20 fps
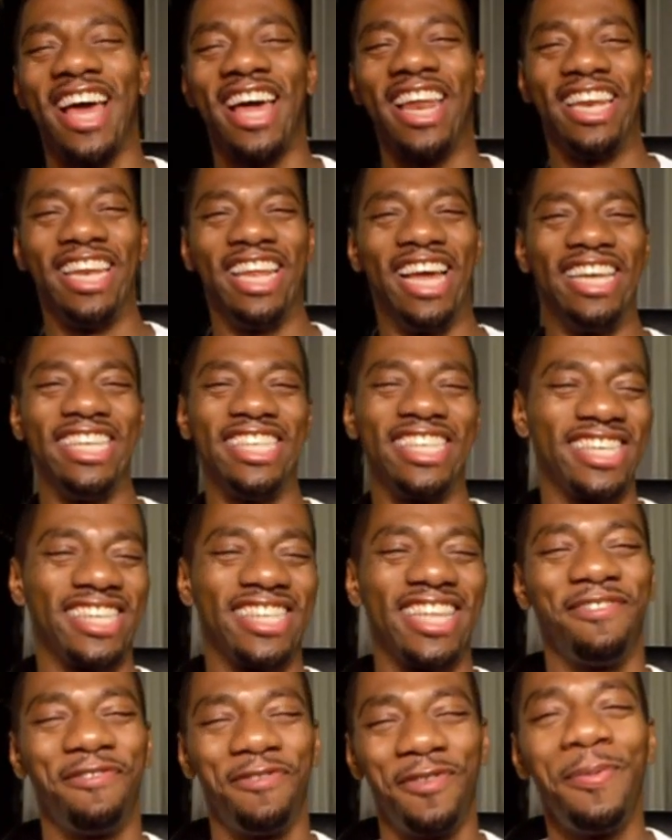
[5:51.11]
That was kind of
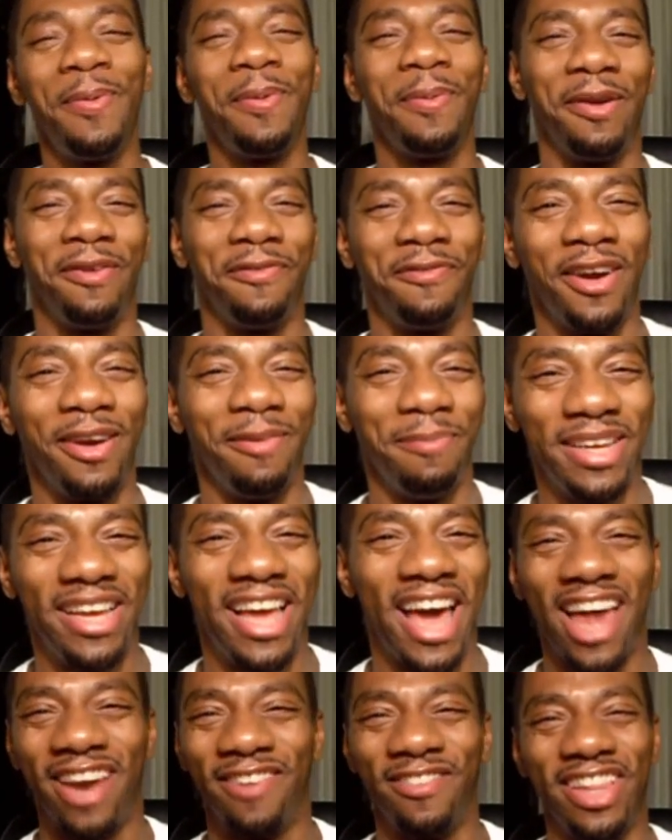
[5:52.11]
nice, because a few people in
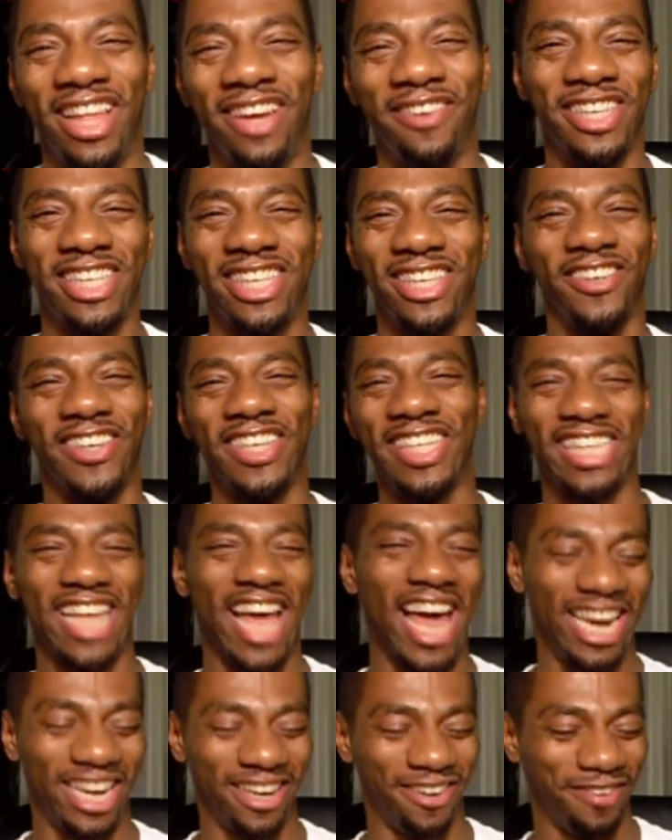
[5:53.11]
front of me got them, and they were
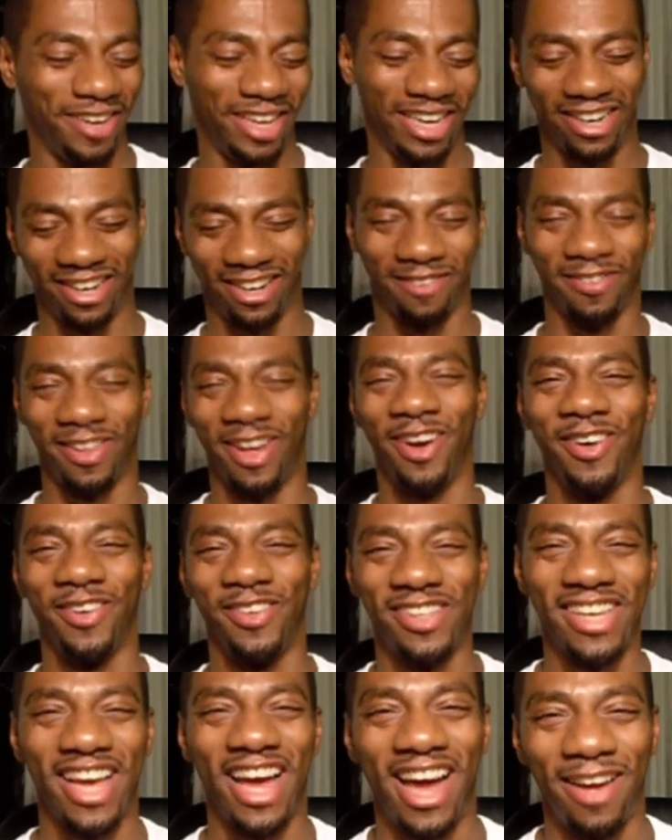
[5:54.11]
so excited reading
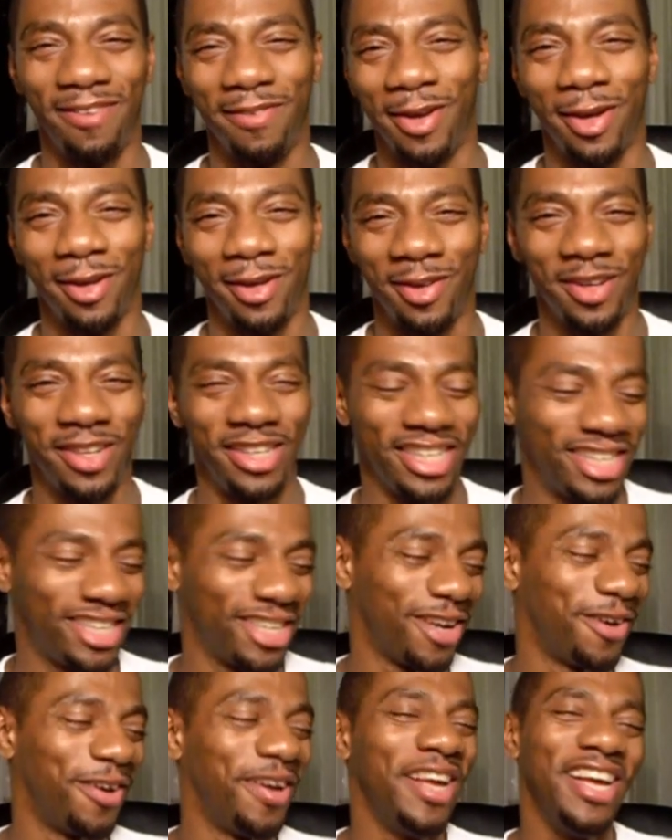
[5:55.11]
them the whole time,
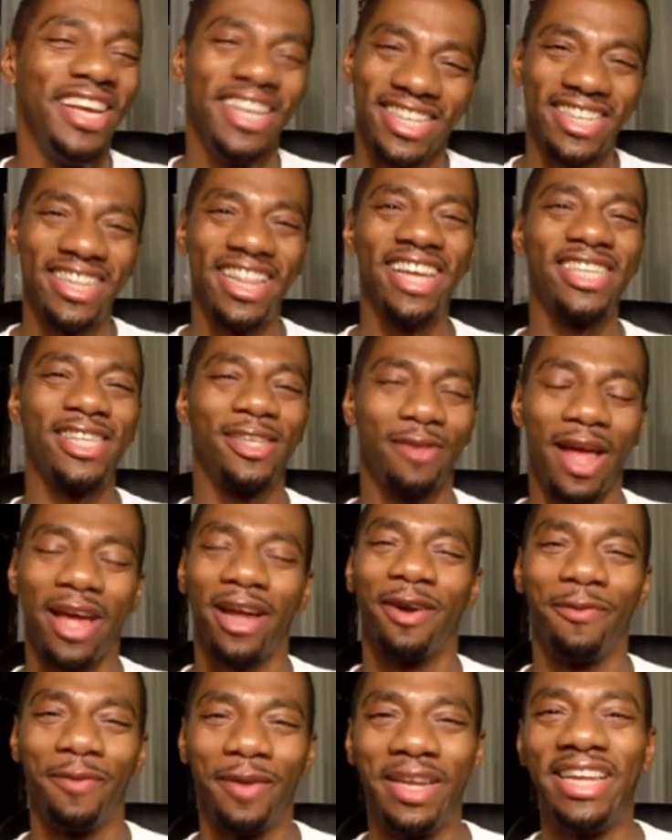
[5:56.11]
during the show. So
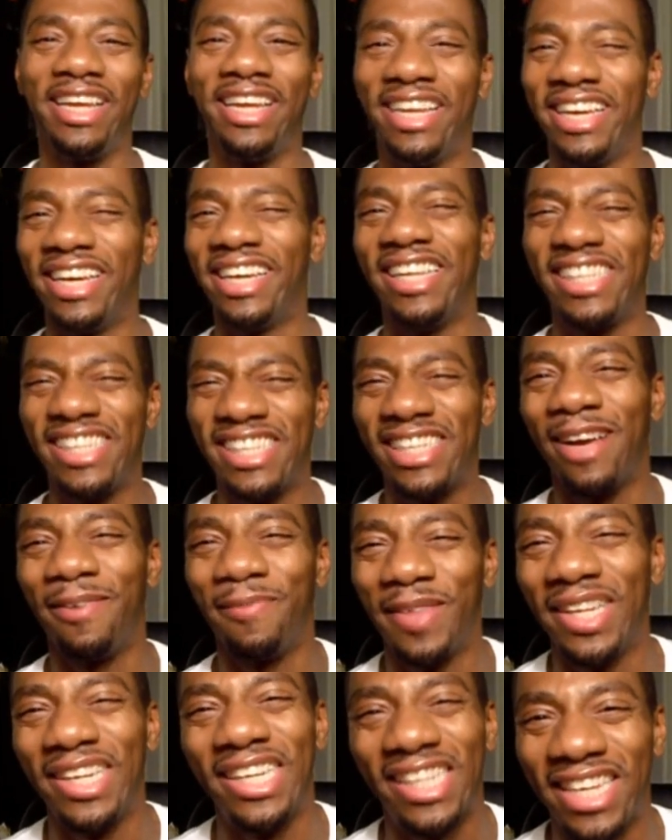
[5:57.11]
that's like a really
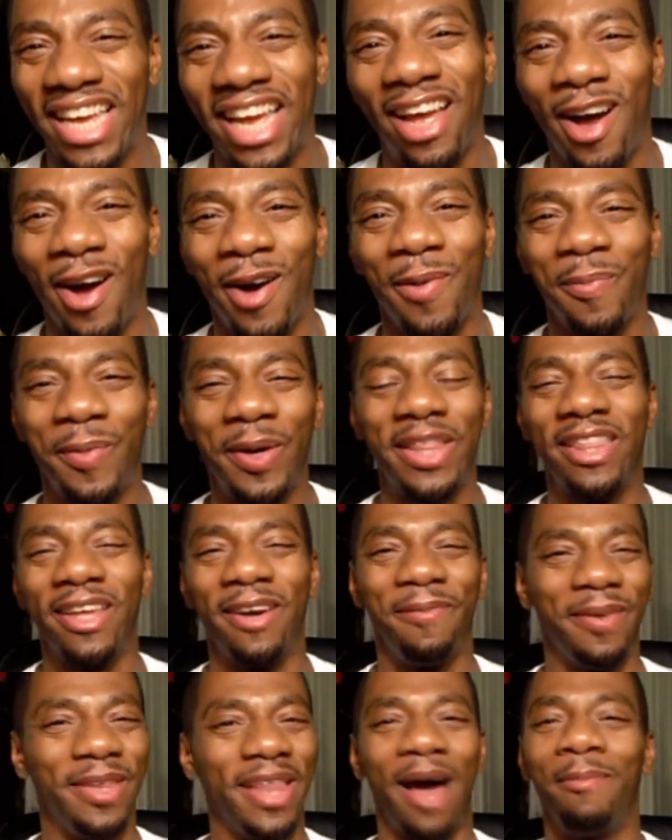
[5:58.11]
good something to take
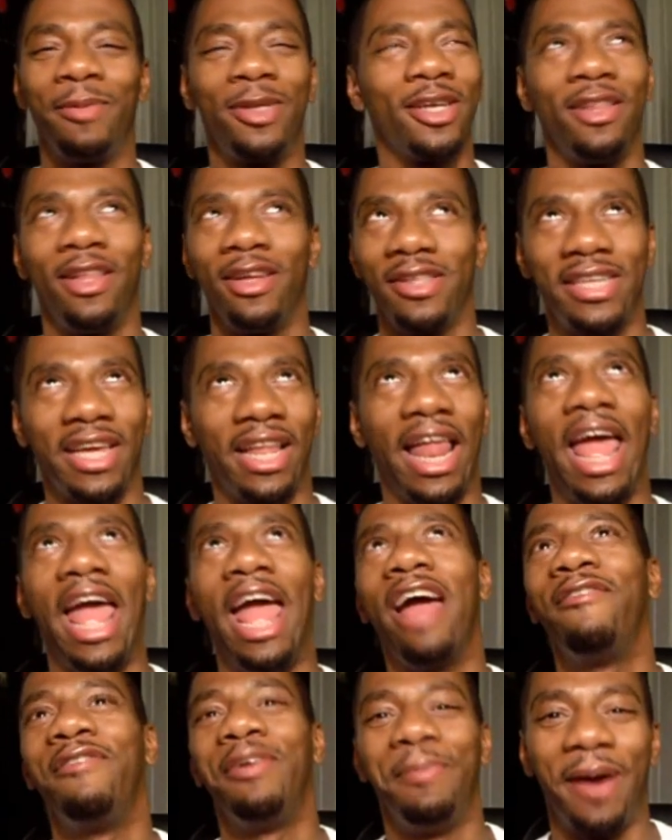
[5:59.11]
home with them, and I'm sure they'll
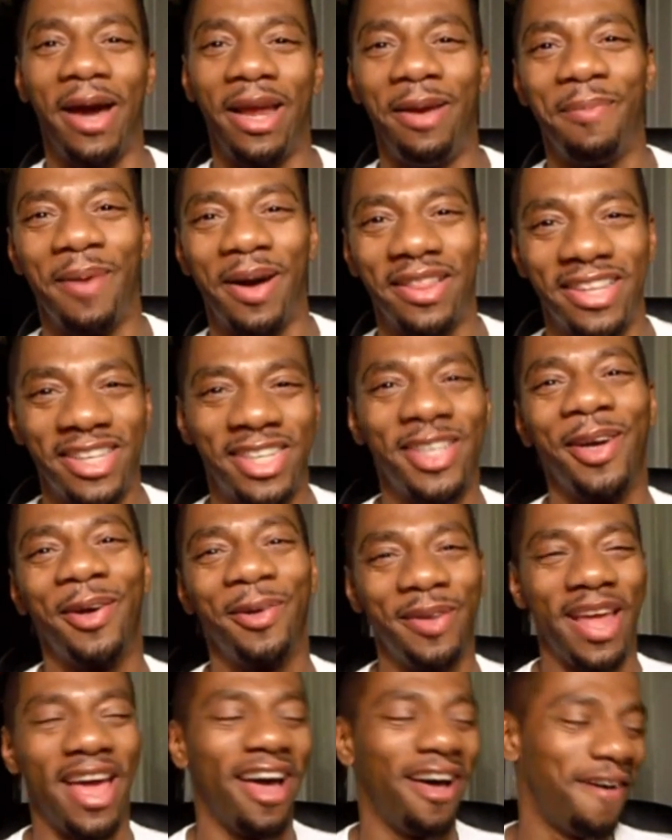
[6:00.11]
tell everybody
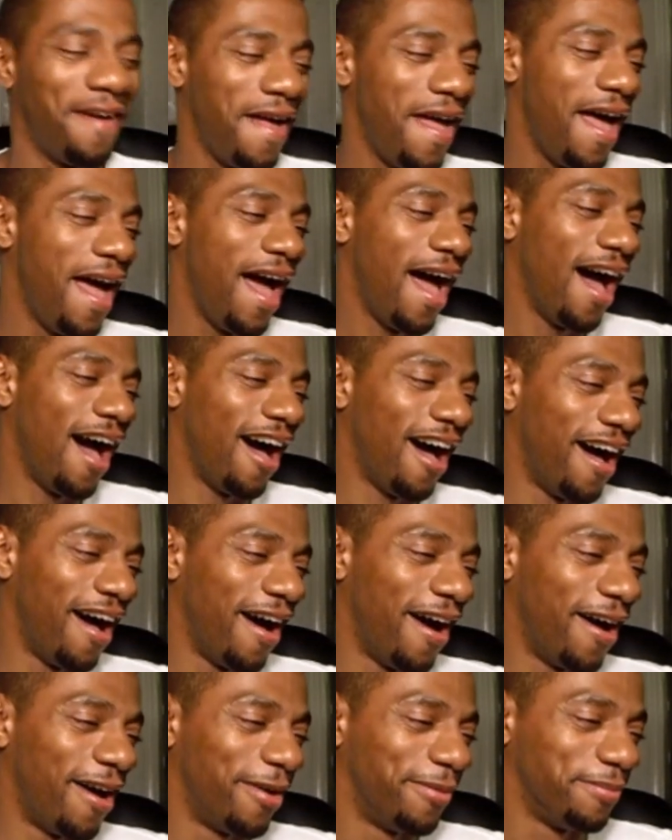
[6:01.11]
about the show now.
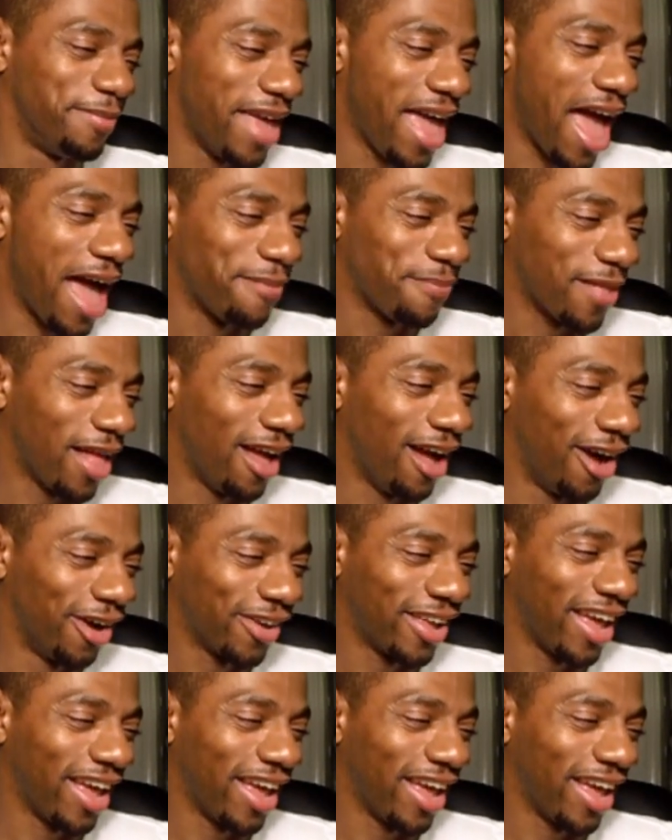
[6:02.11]
Yeah.